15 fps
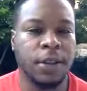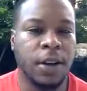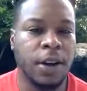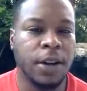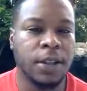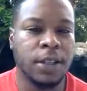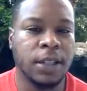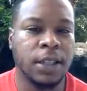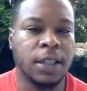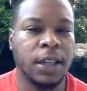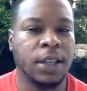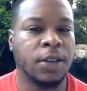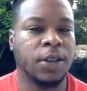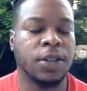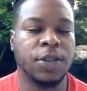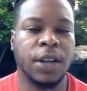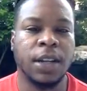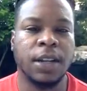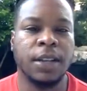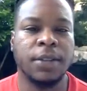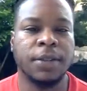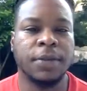currency and you're
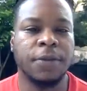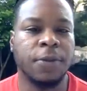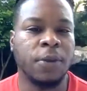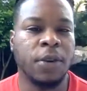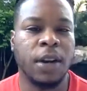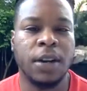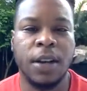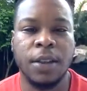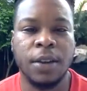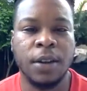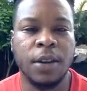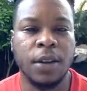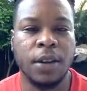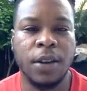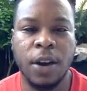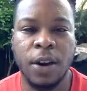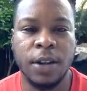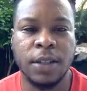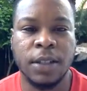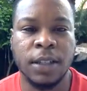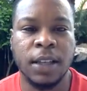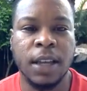trading it for another
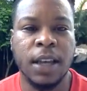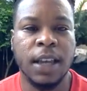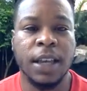currency,